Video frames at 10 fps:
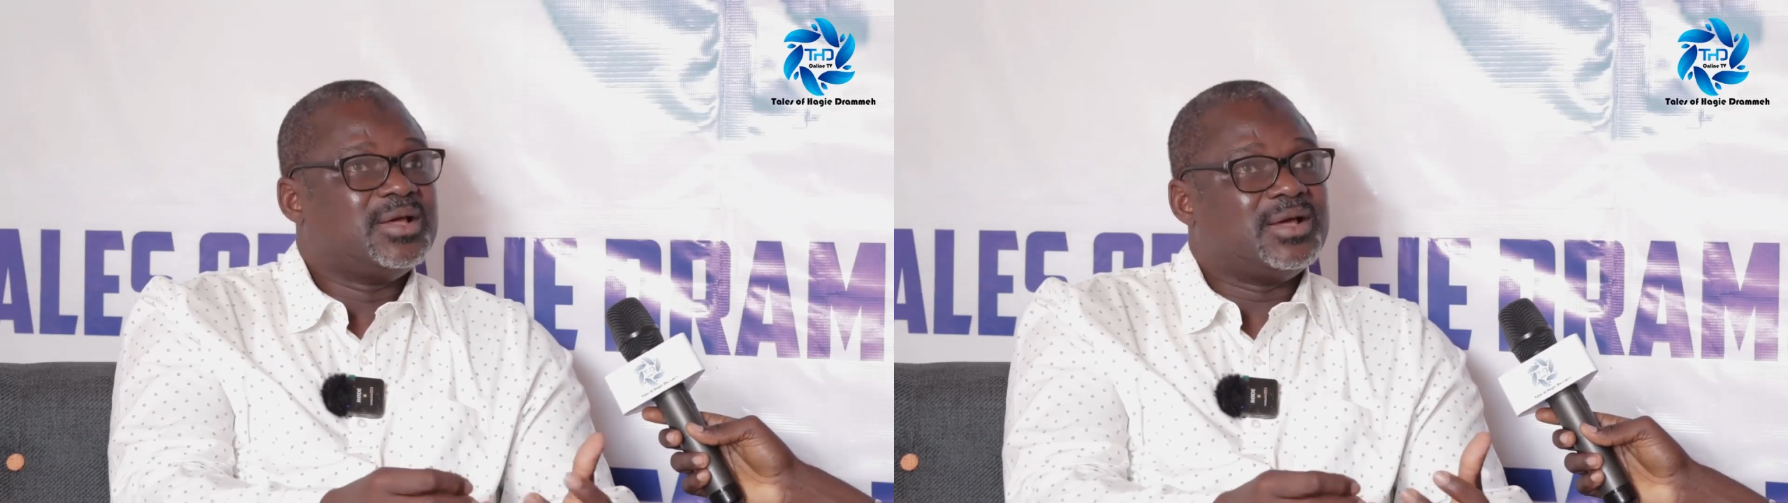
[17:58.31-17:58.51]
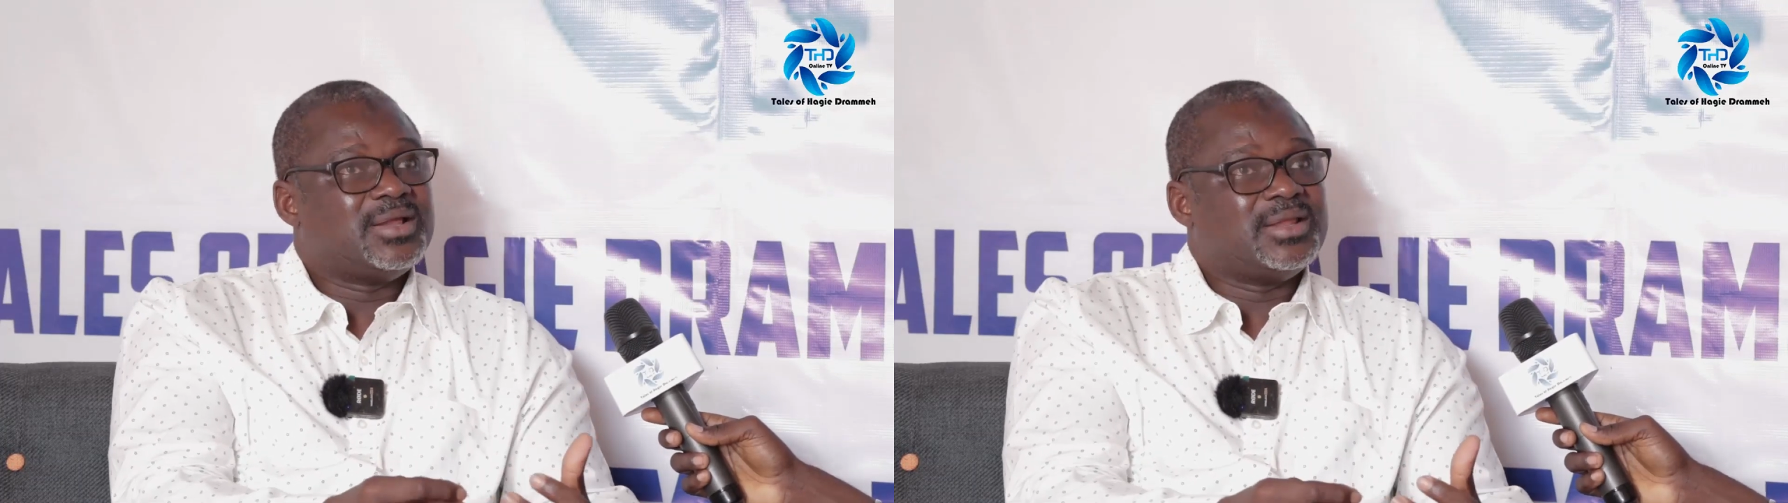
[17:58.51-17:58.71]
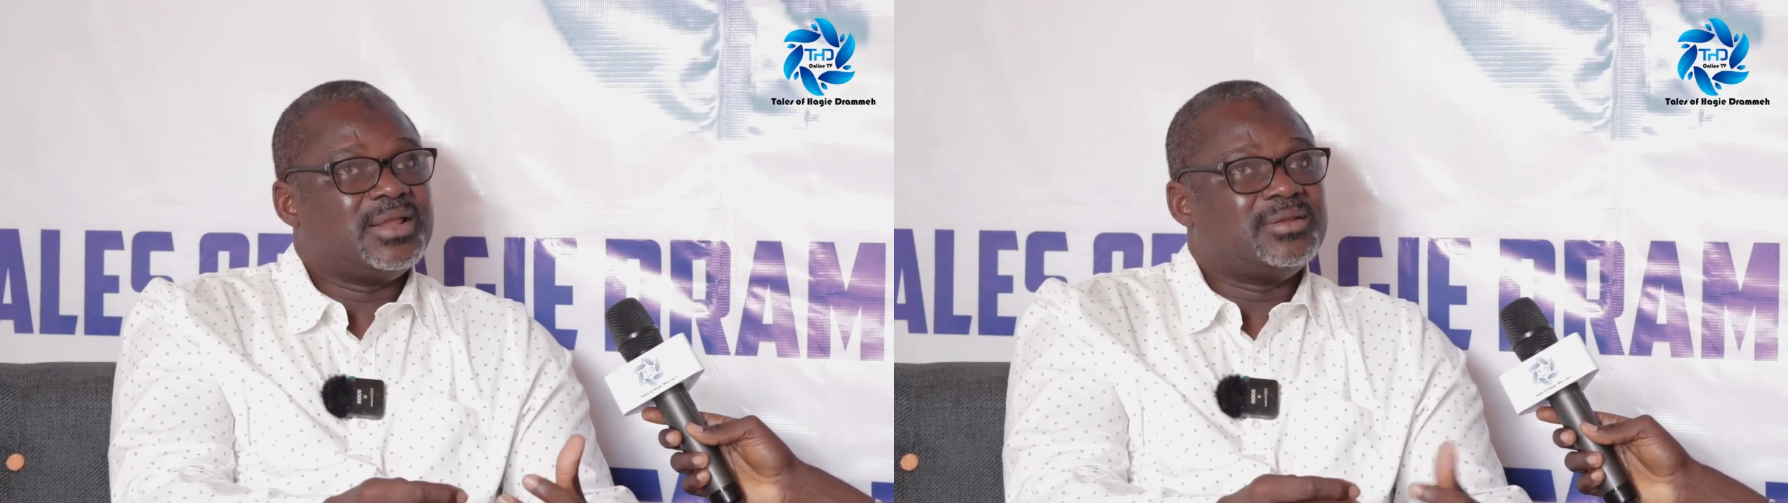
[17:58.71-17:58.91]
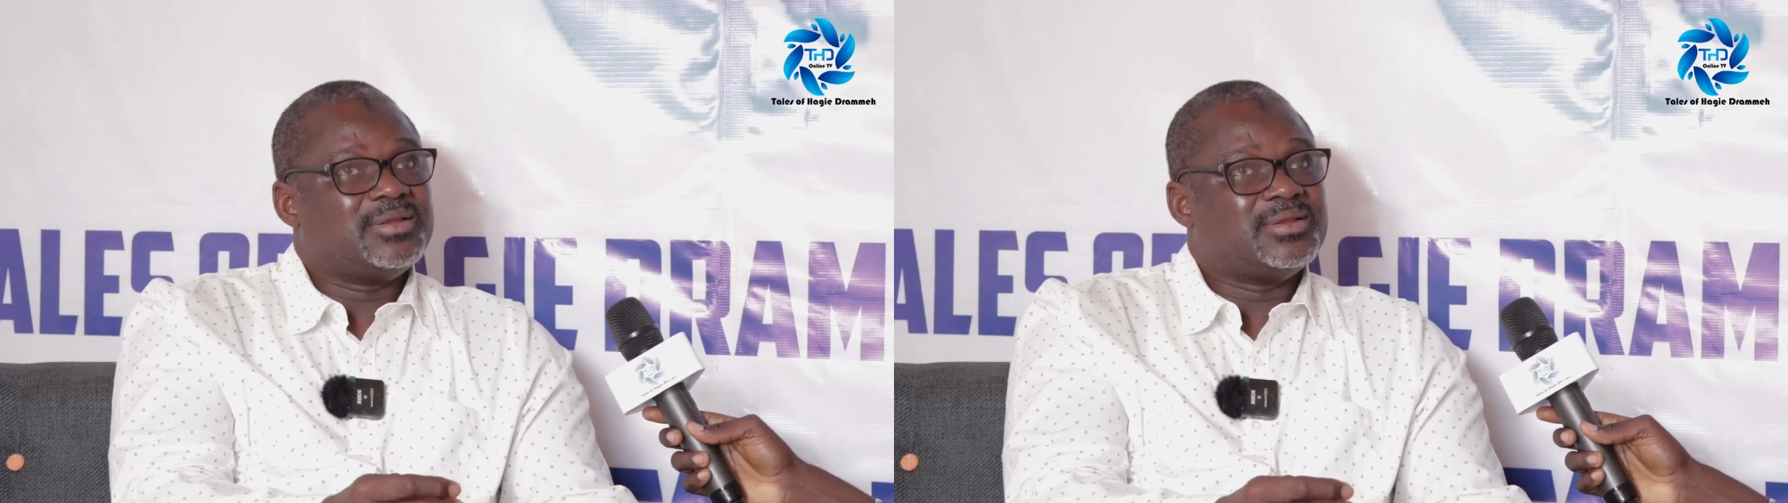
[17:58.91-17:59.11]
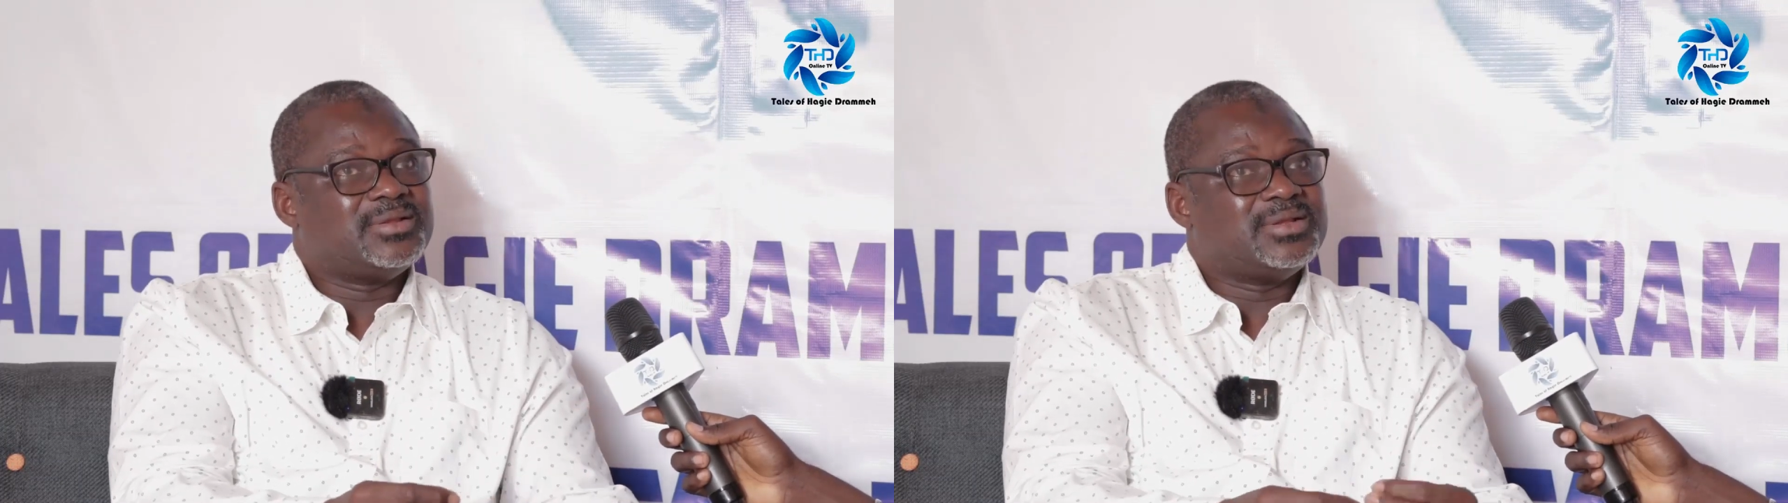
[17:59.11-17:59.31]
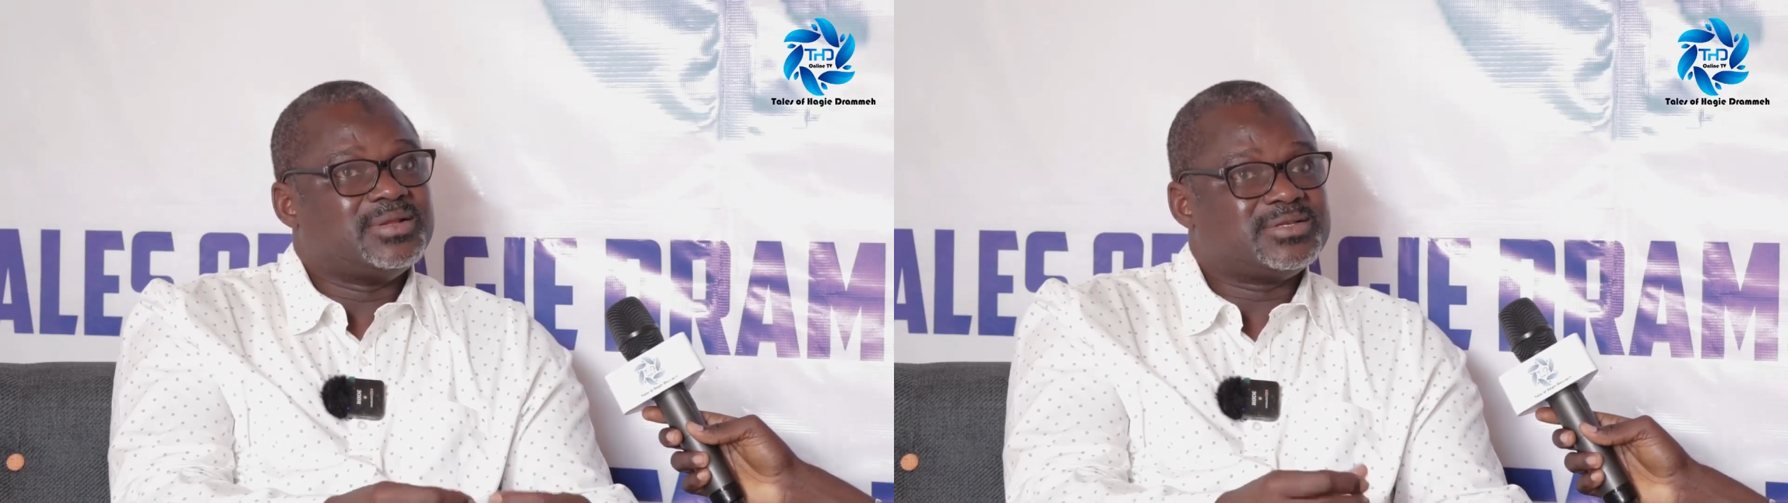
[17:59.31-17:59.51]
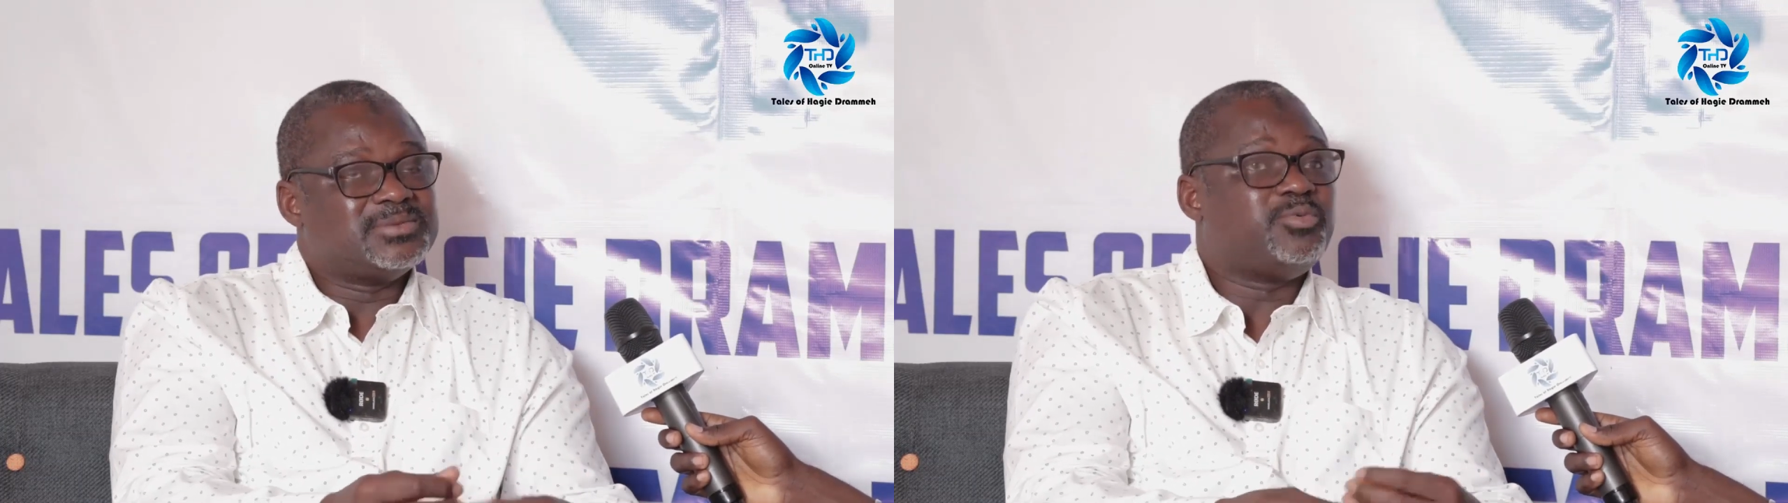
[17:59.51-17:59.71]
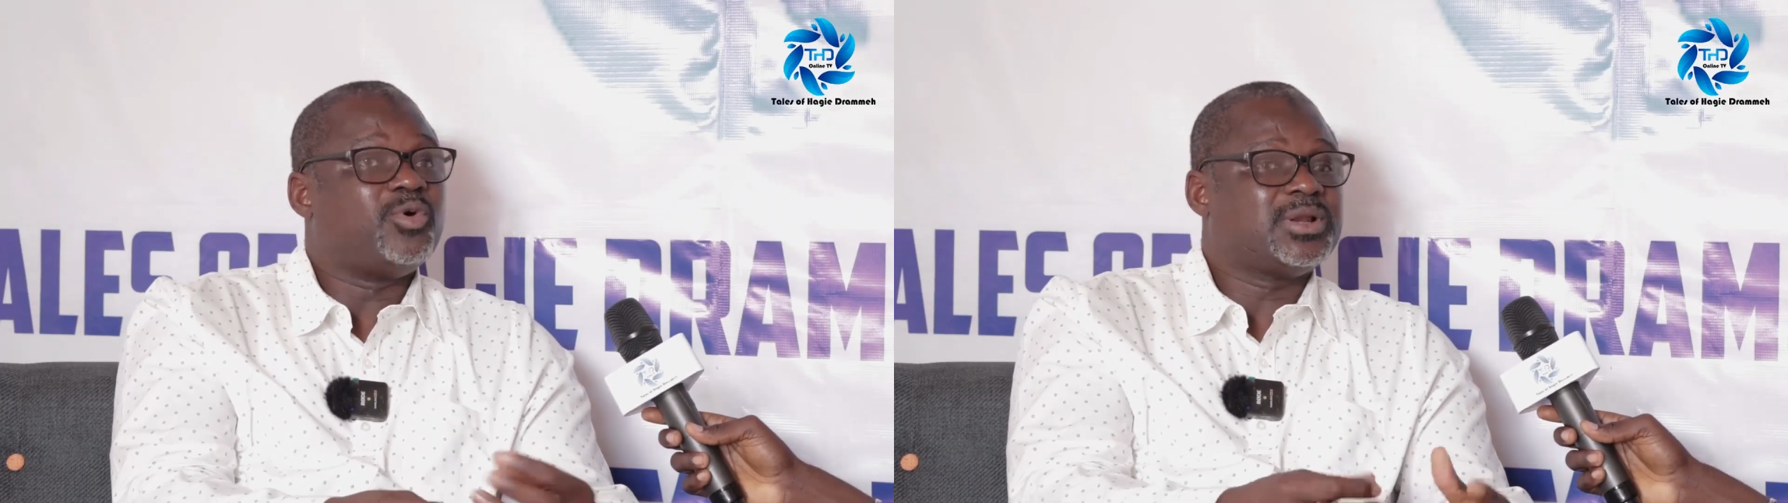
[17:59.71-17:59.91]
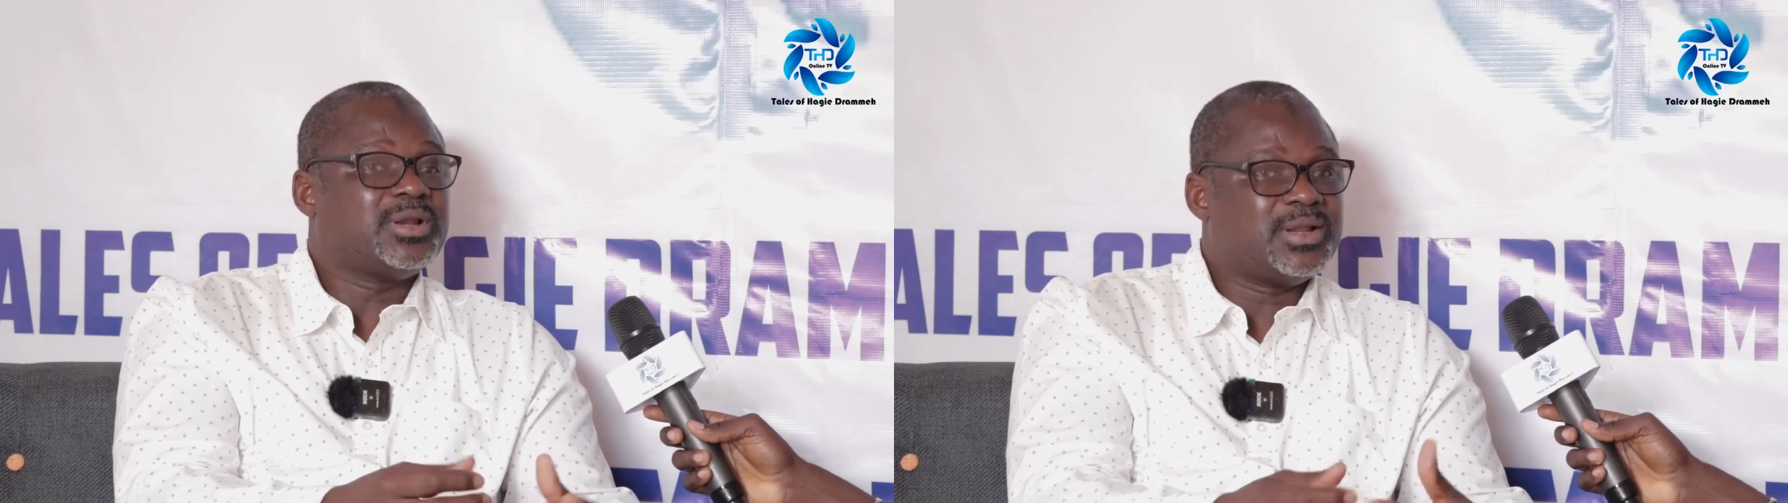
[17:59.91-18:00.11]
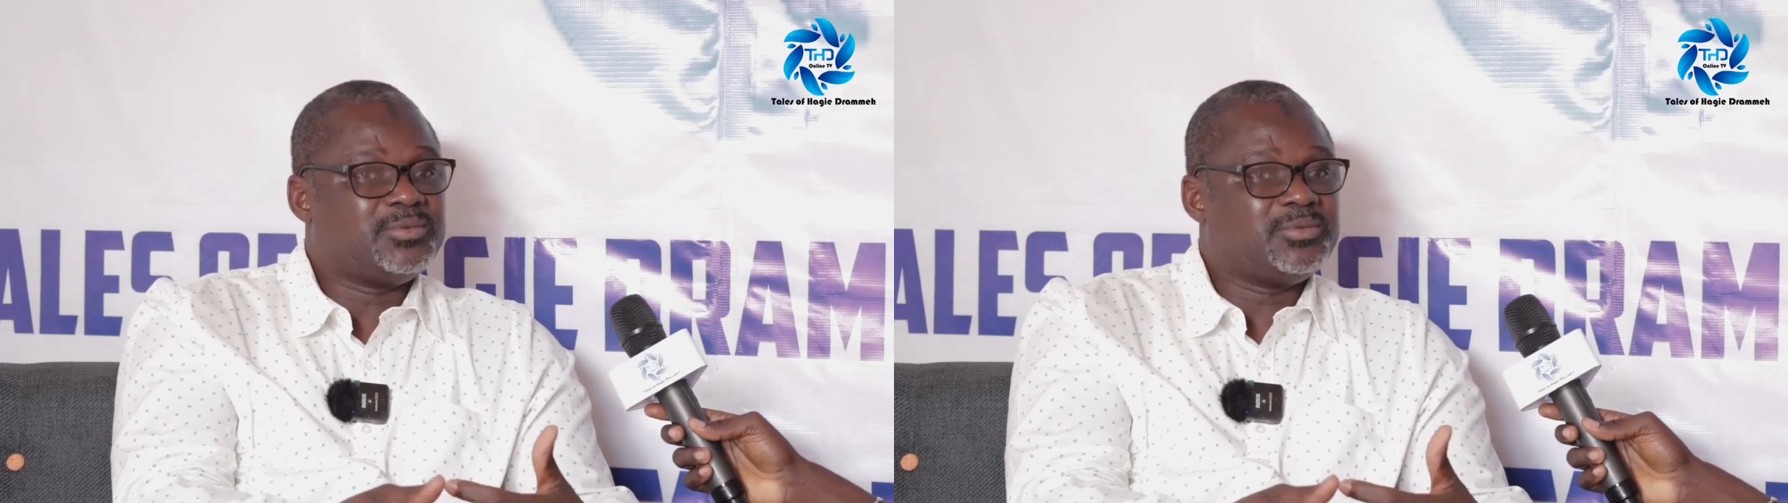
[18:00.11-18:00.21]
and then it's important